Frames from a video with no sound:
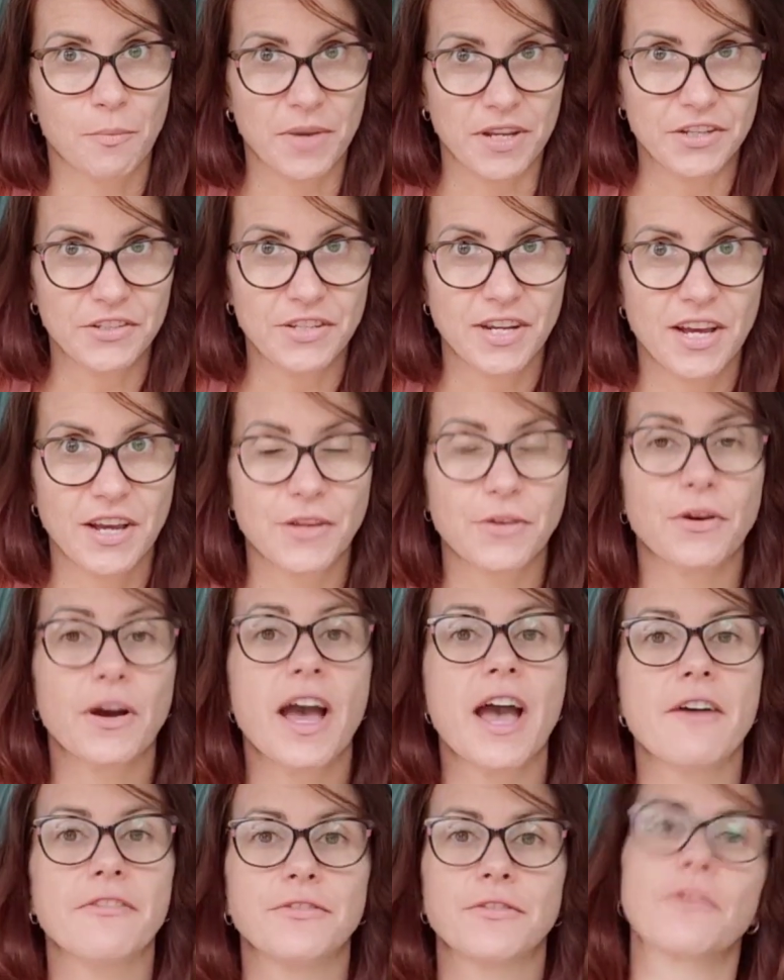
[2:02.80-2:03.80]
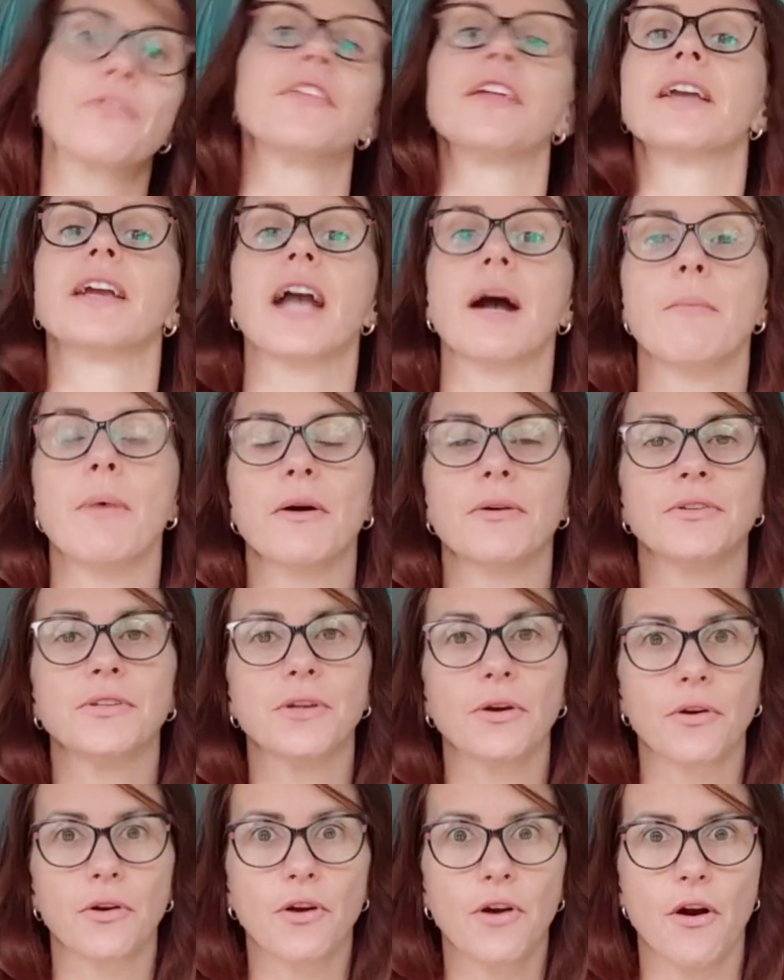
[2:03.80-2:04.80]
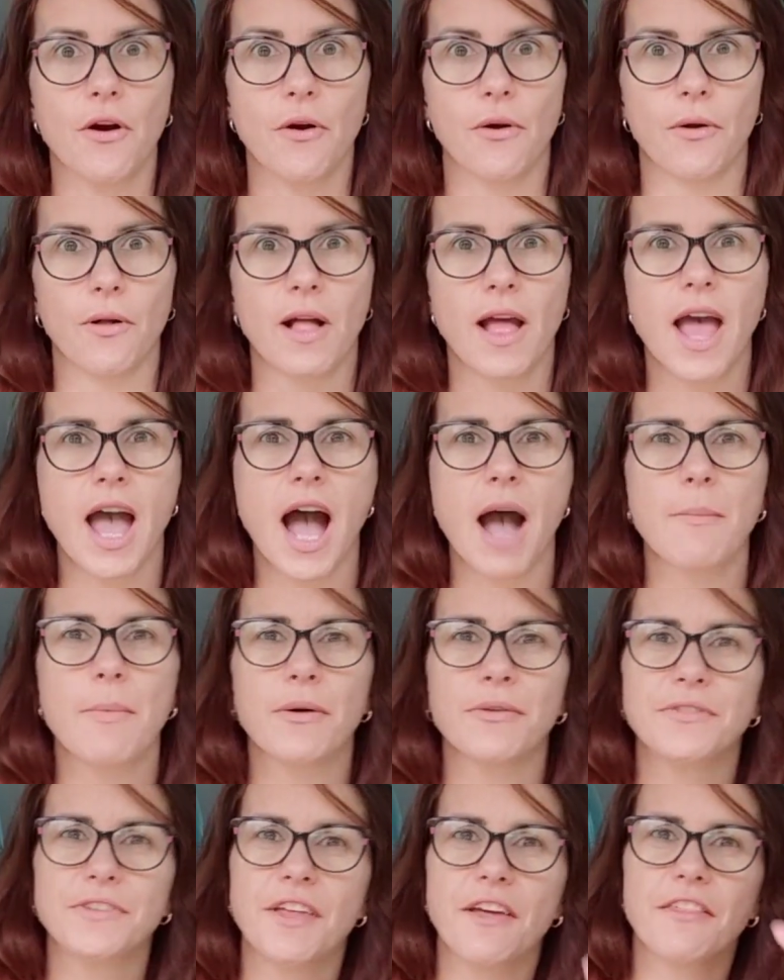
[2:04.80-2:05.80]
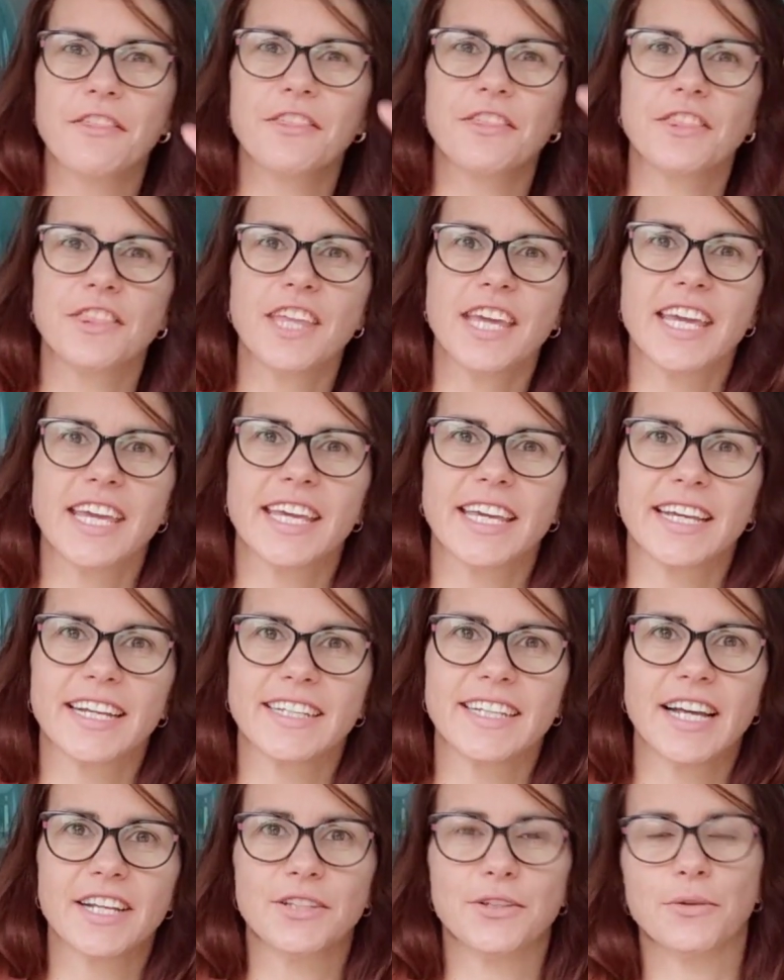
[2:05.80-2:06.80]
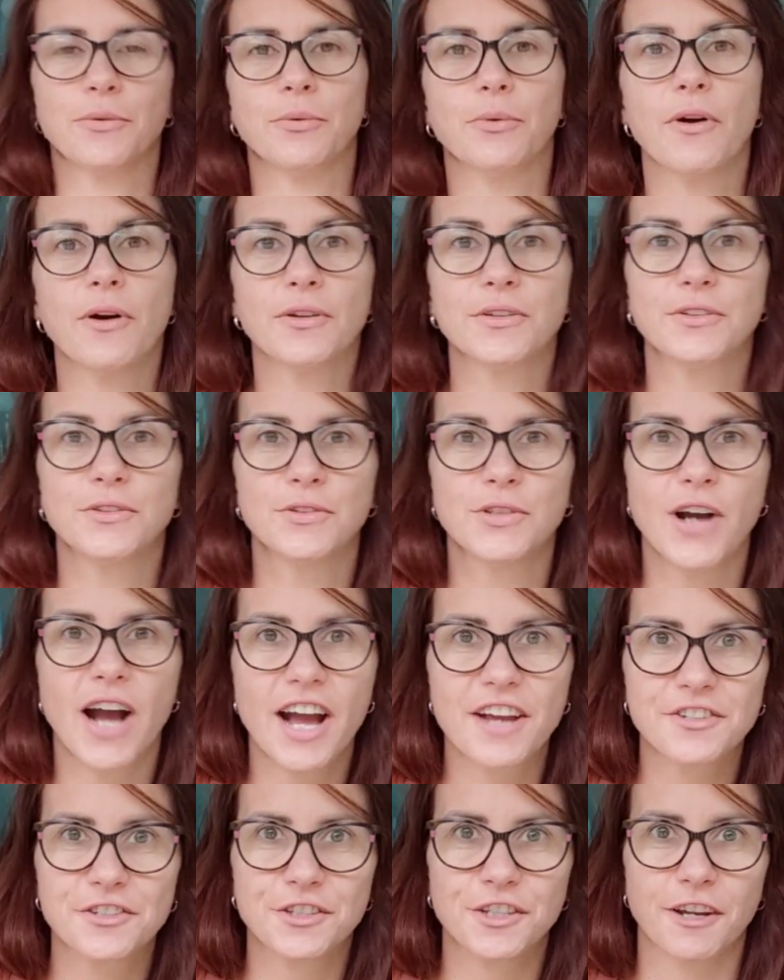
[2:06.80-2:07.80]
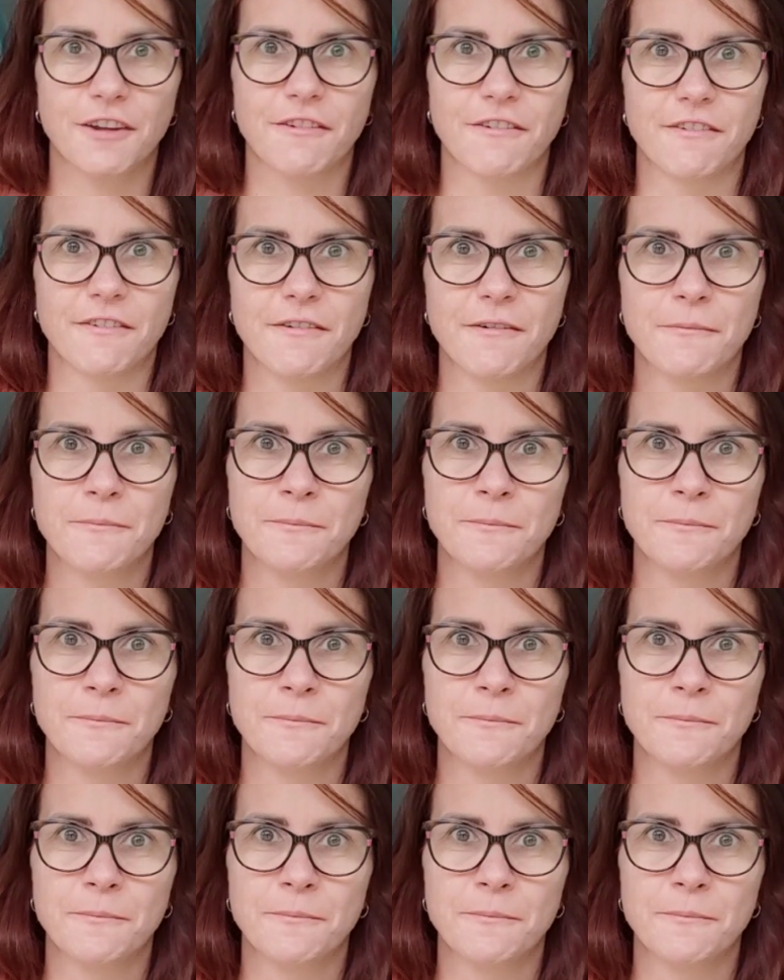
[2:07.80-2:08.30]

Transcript: pitch, you have to think about your goal, about the thing that you want to achieve.